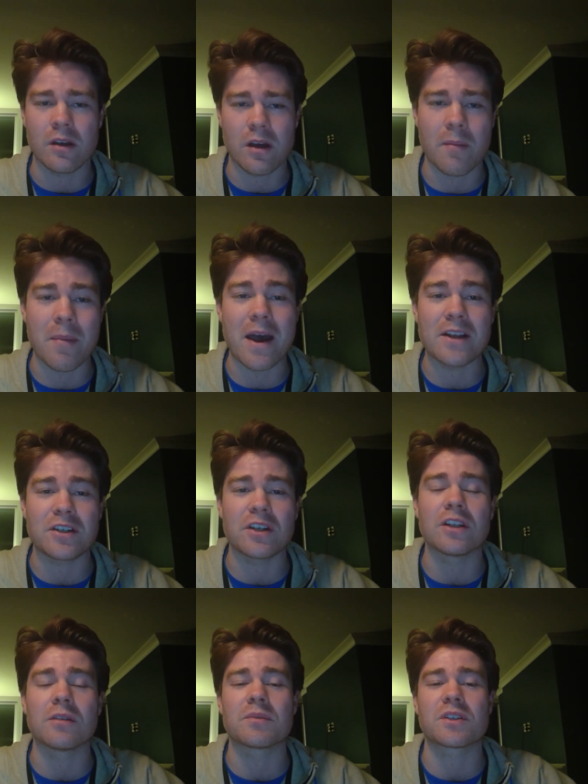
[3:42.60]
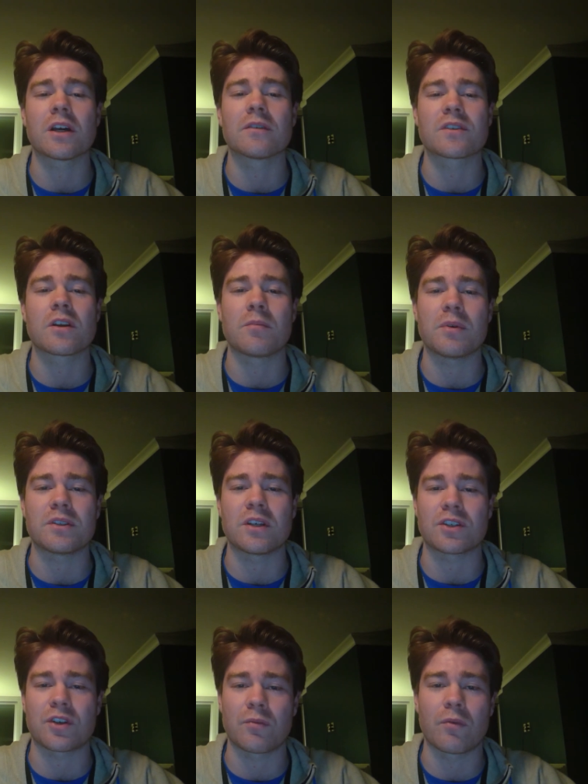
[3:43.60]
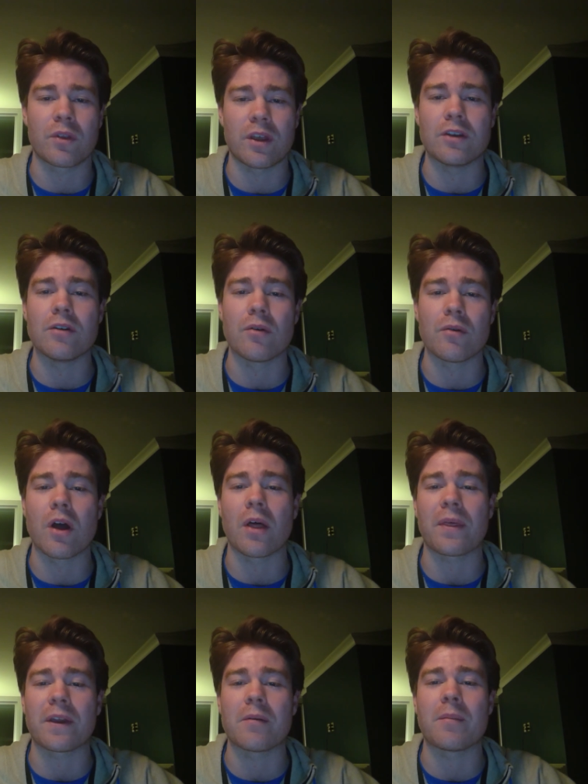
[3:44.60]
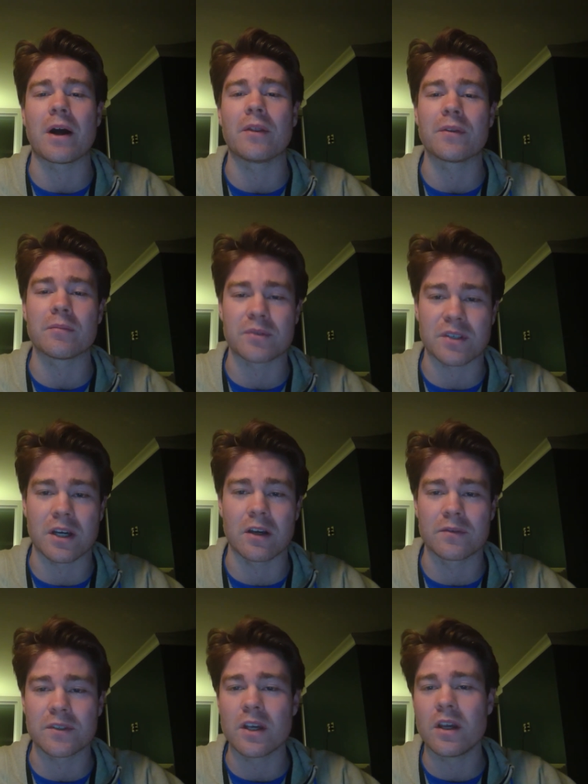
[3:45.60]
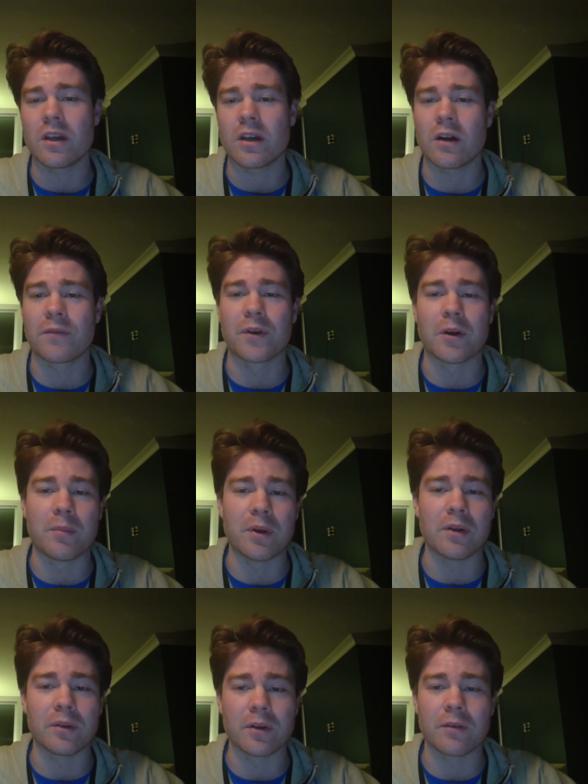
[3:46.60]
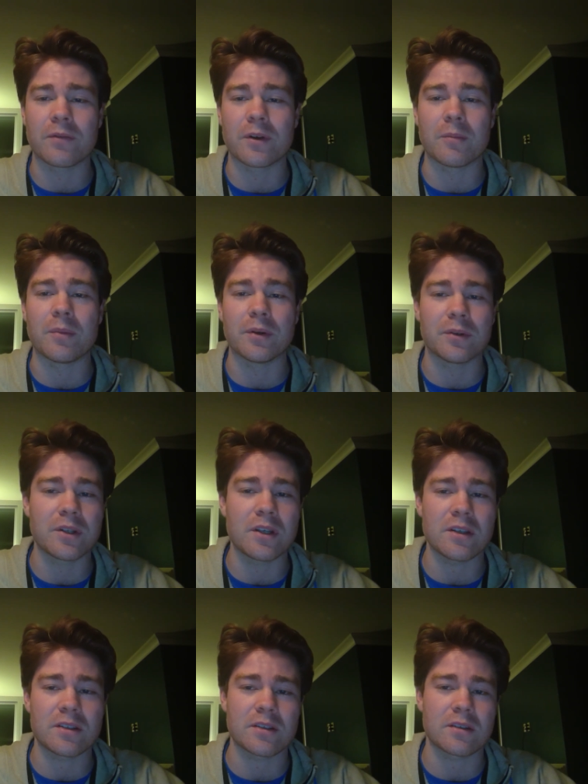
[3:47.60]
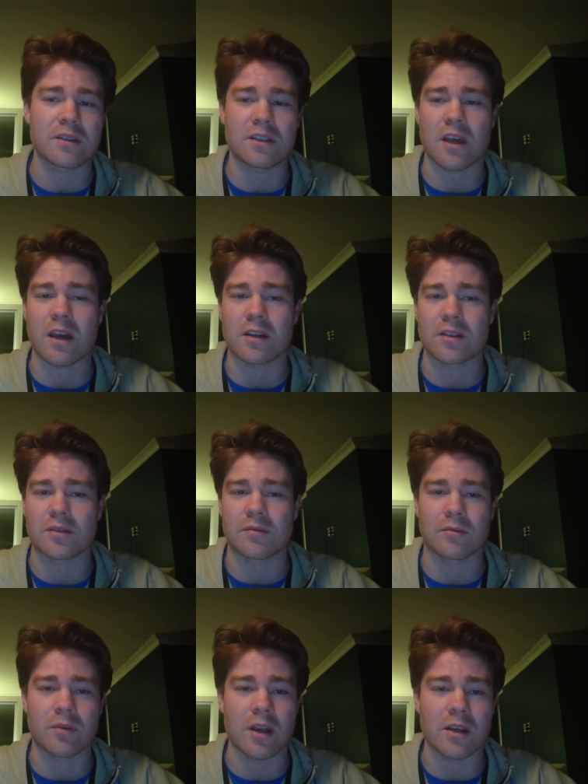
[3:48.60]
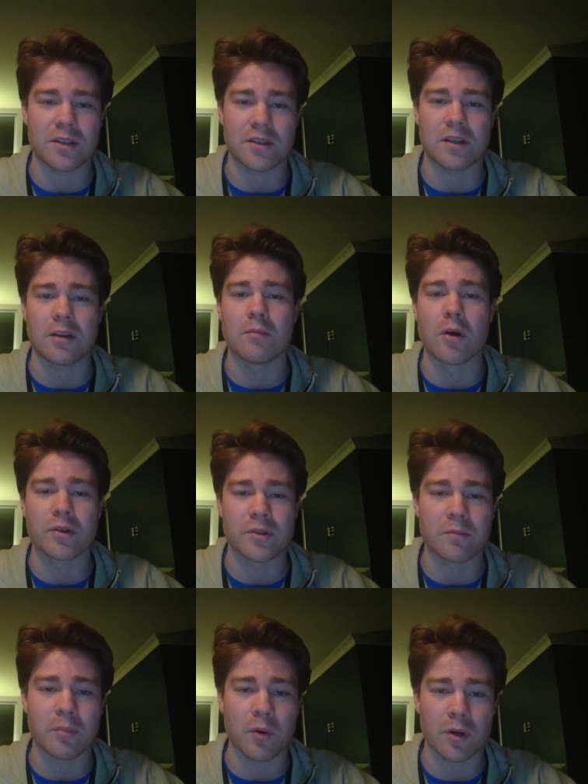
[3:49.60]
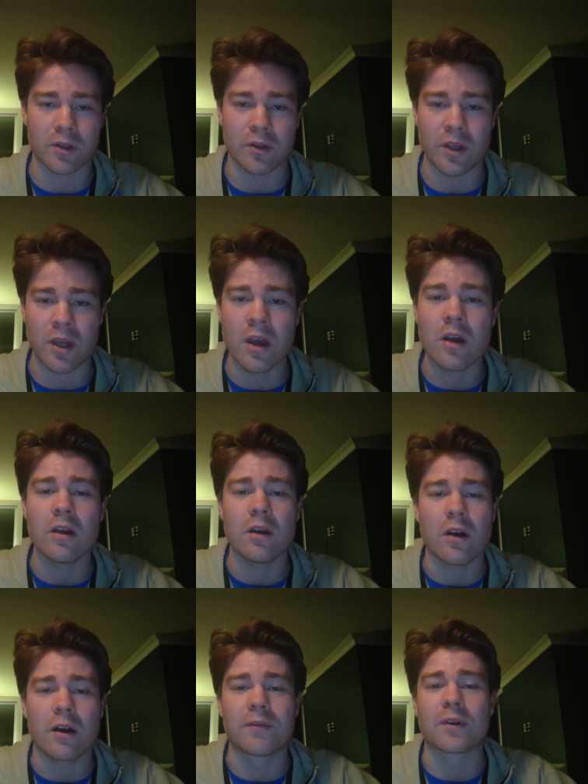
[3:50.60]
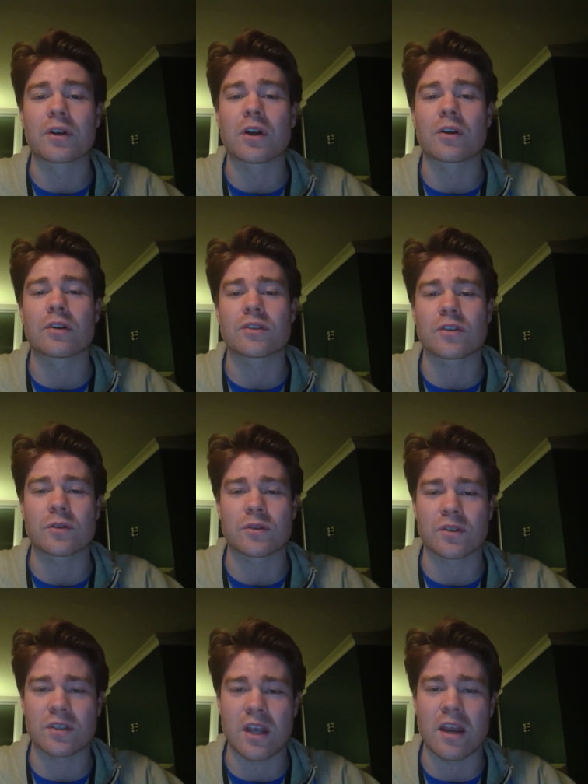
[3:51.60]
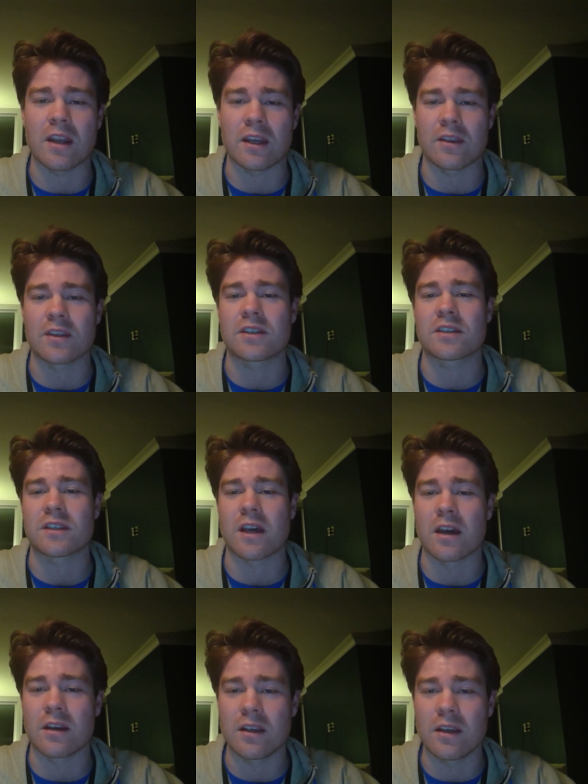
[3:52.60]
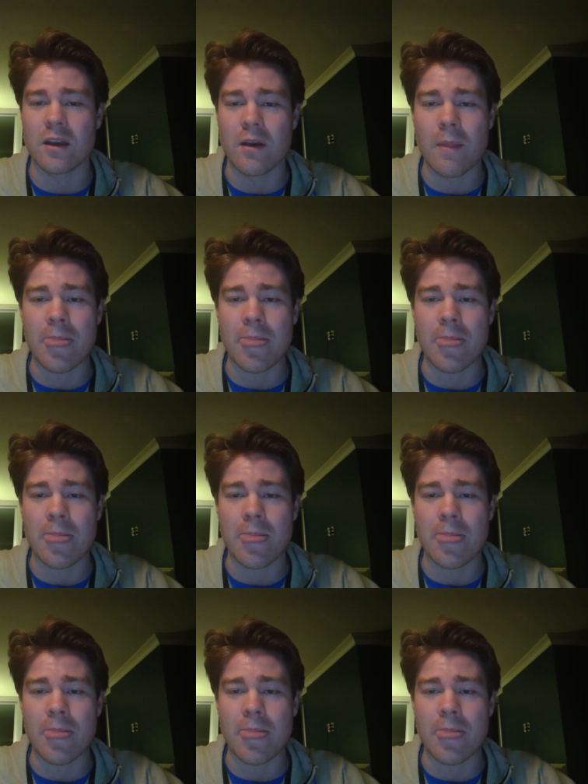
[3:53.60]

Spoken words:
imagining themselves in a position where they know nothing about themselves, of their abilities, sex, race, and most importantly, of their current social standing in the society,